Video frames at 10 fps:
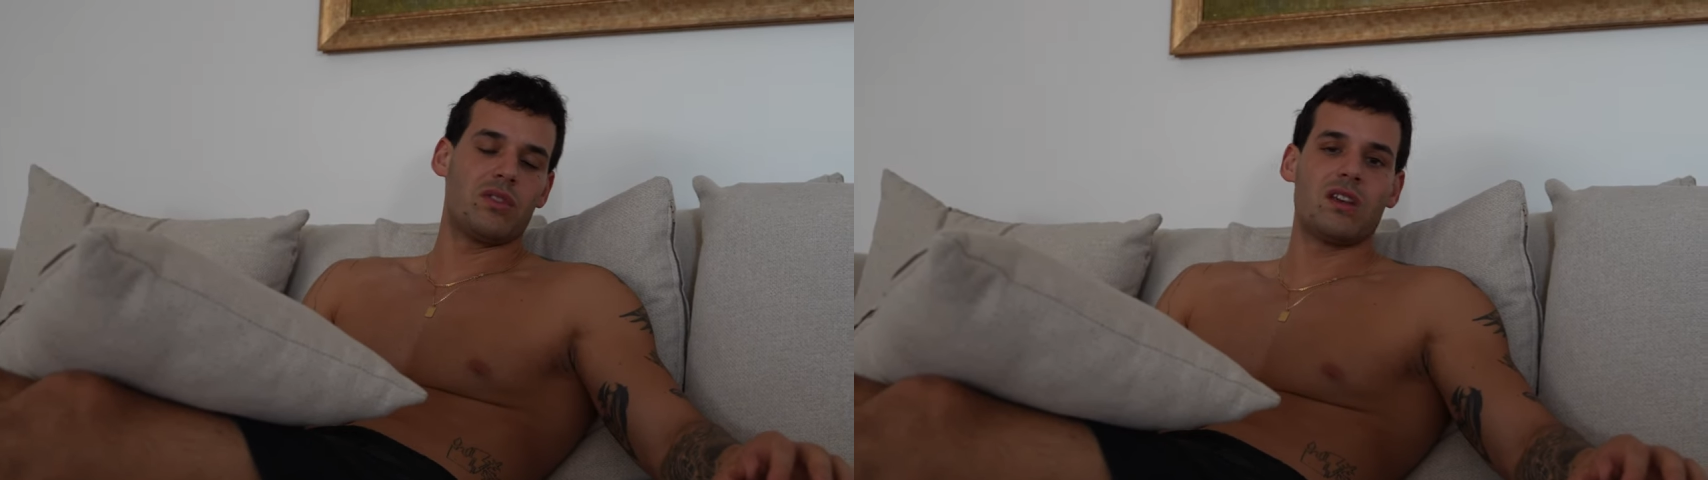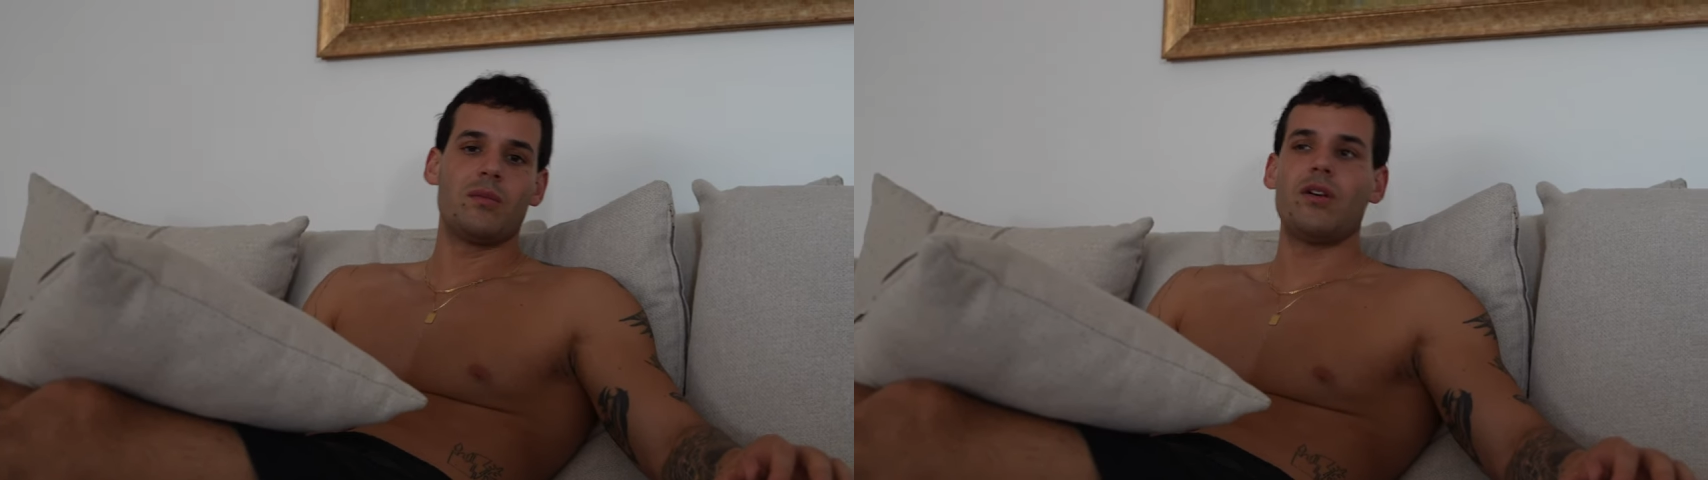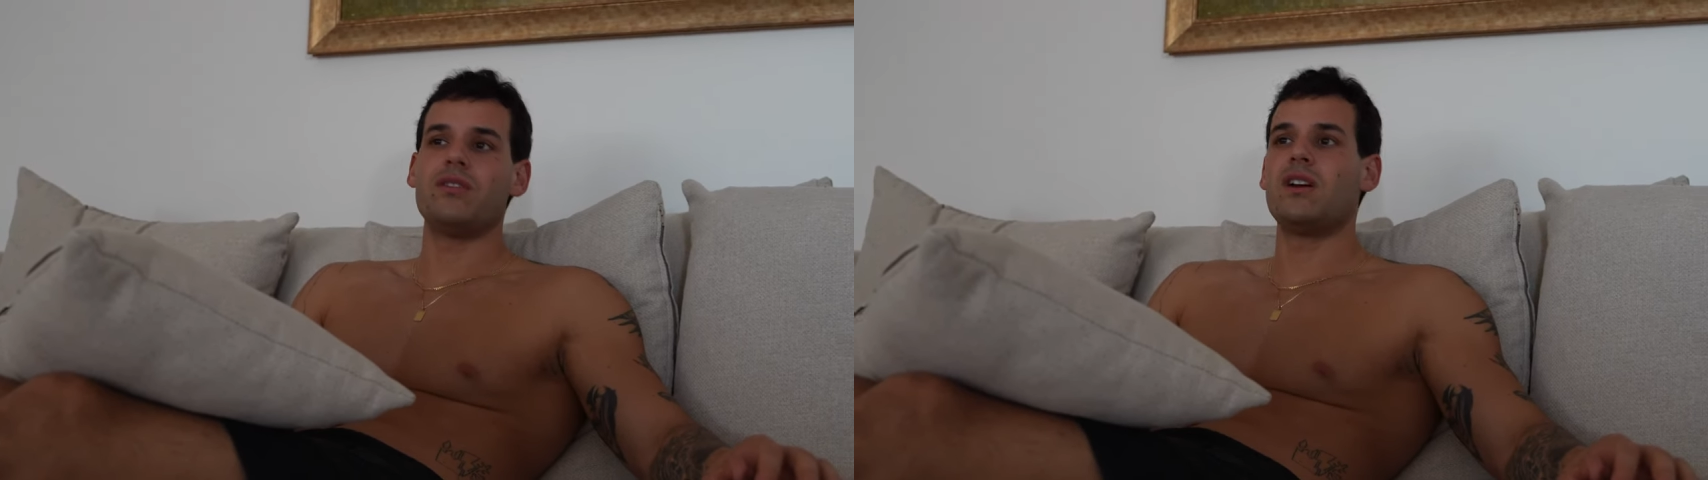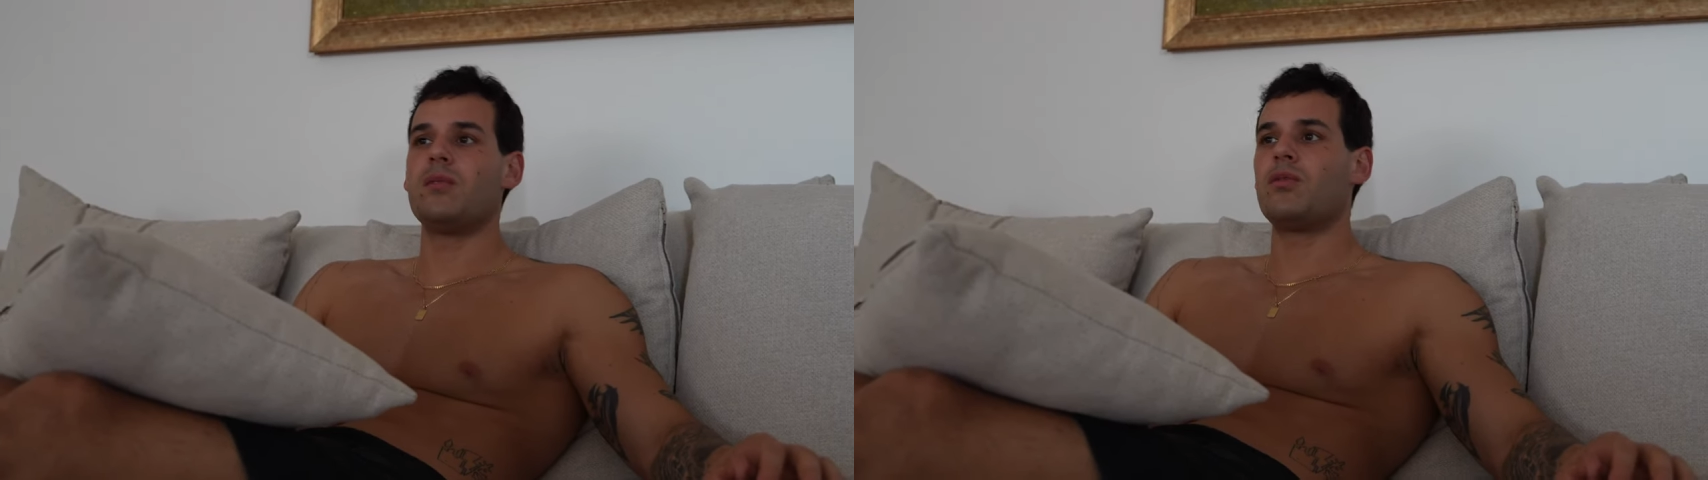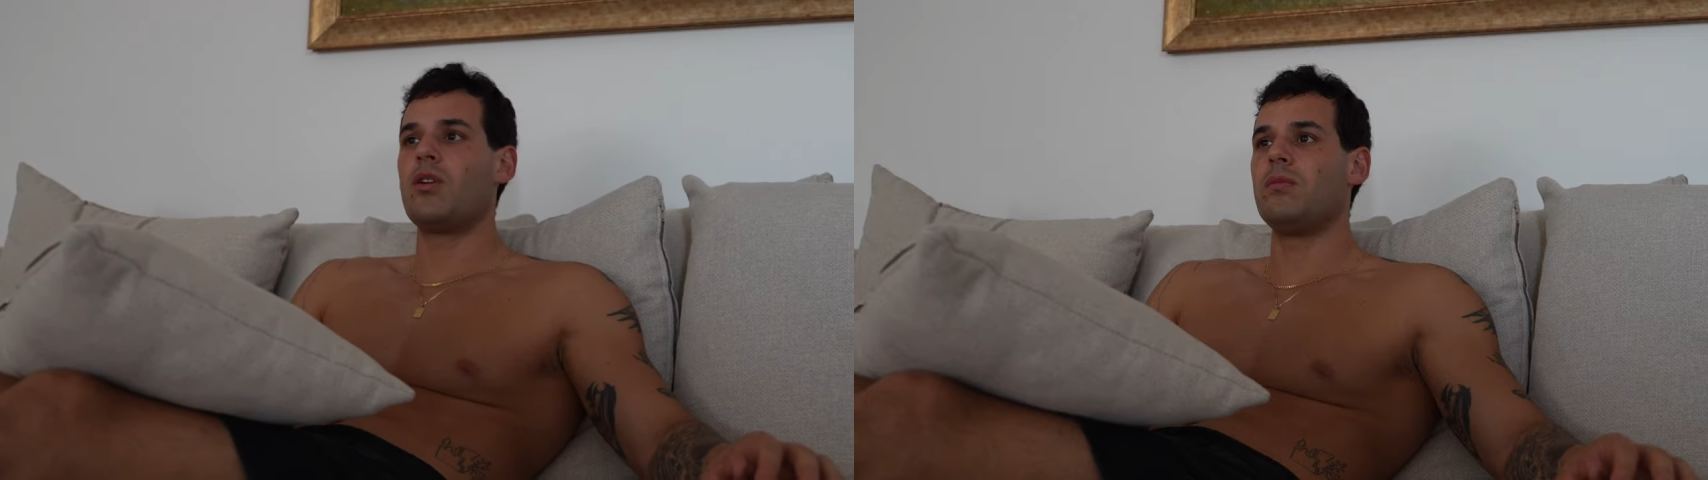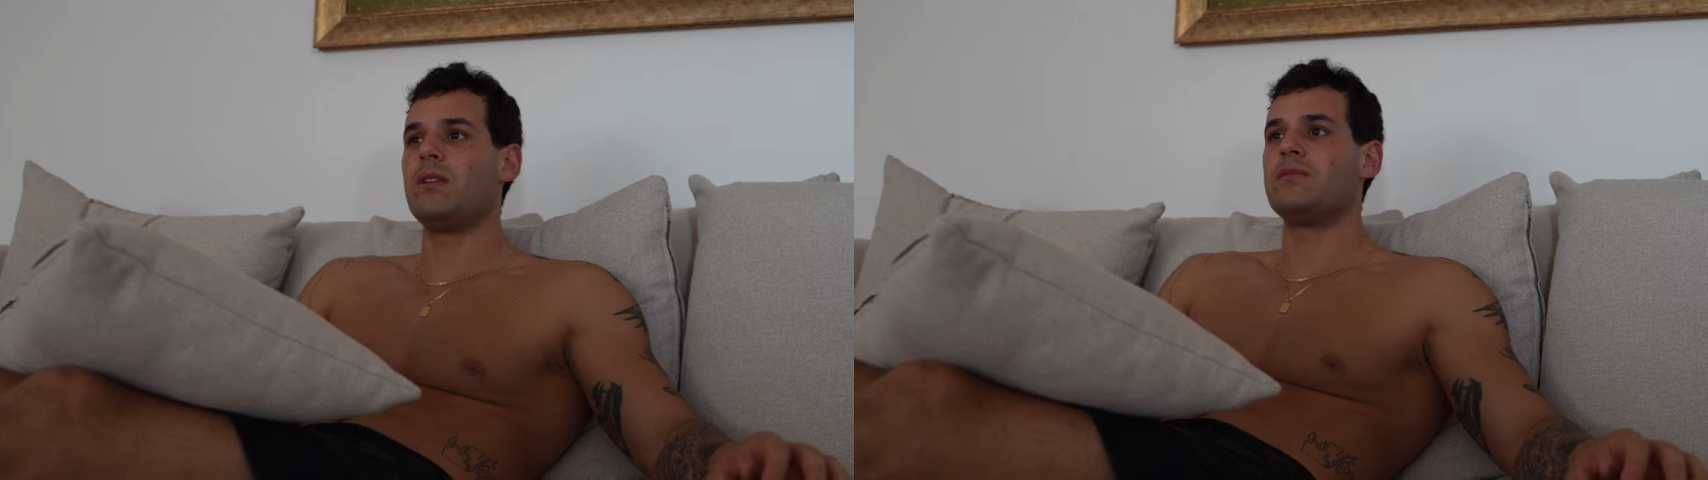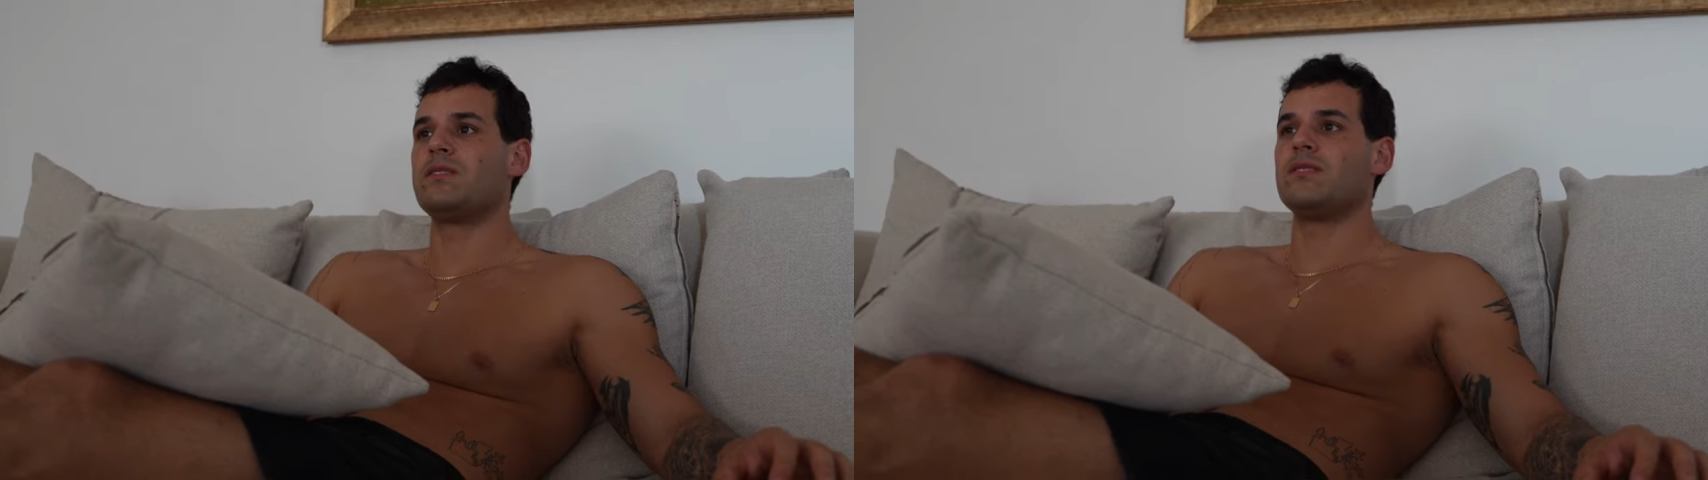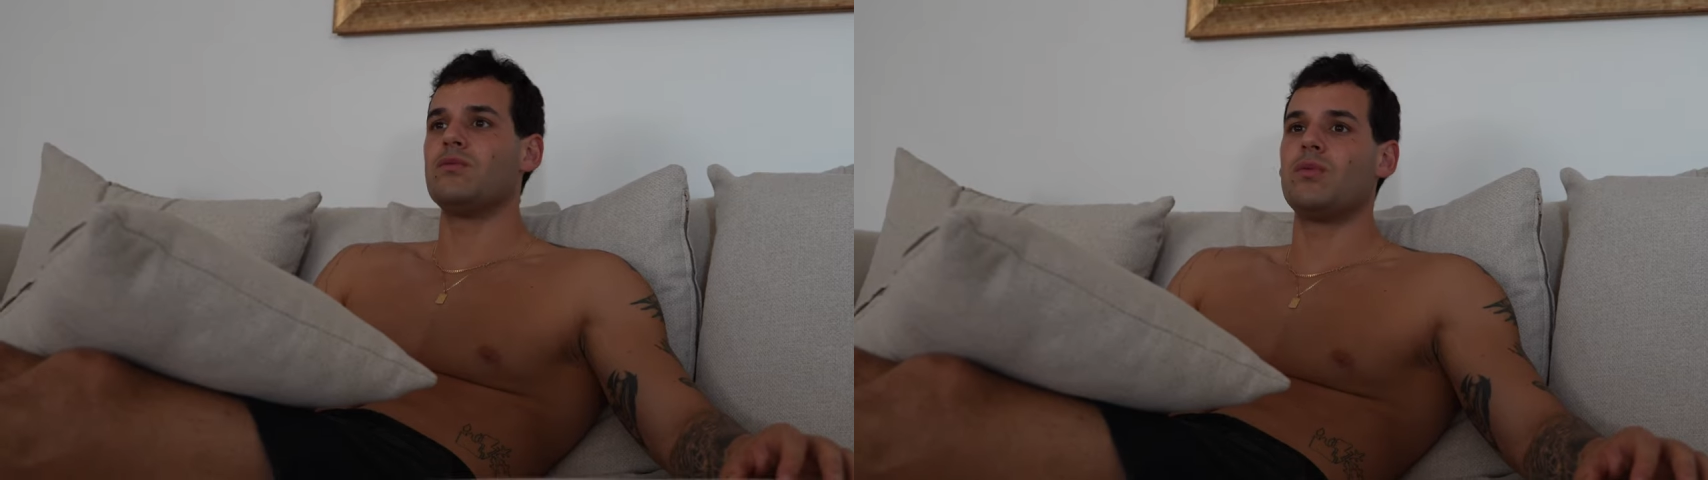think about their
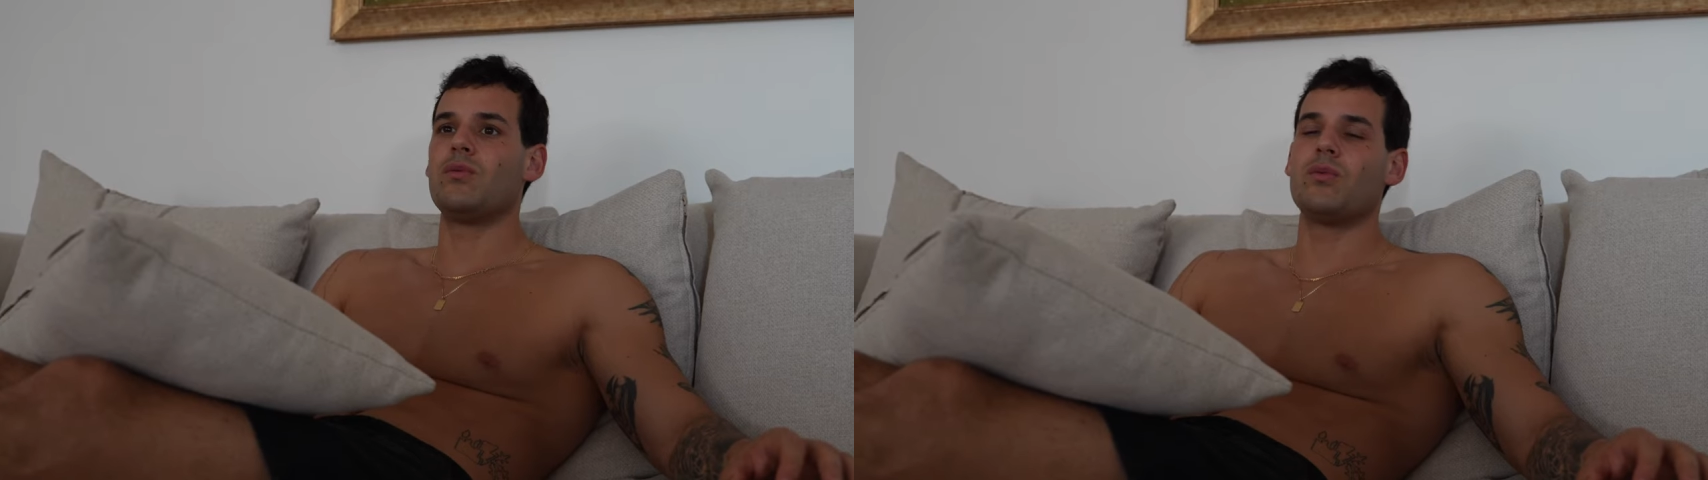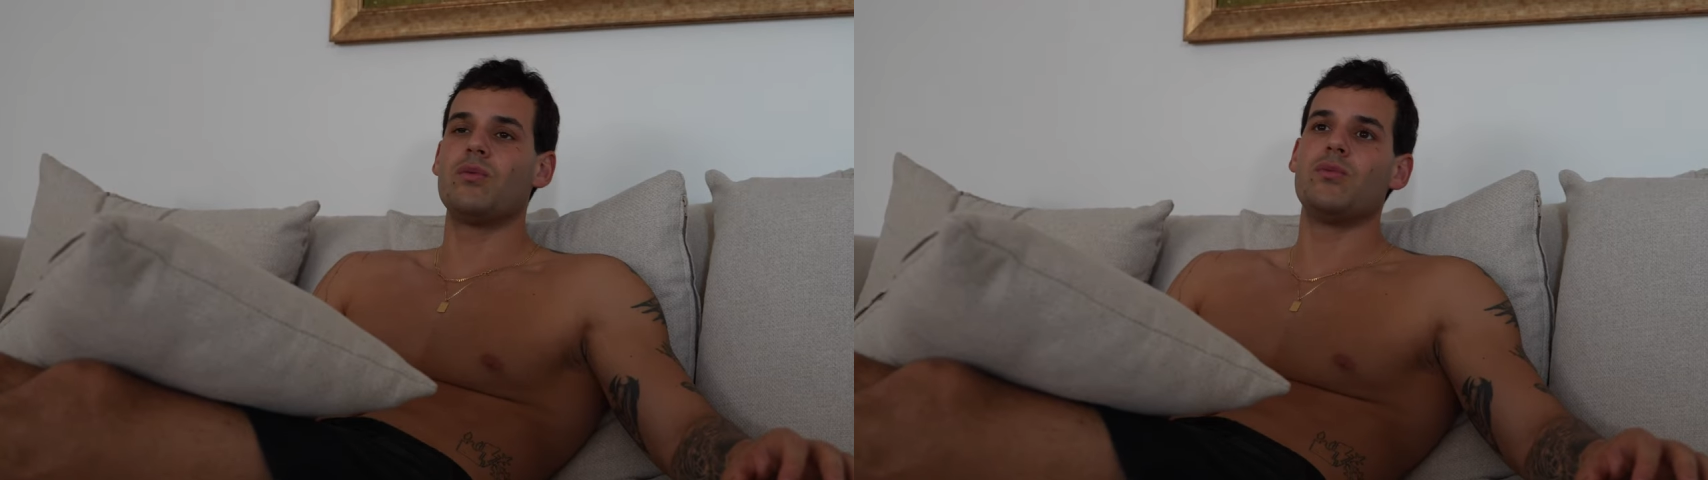problems and will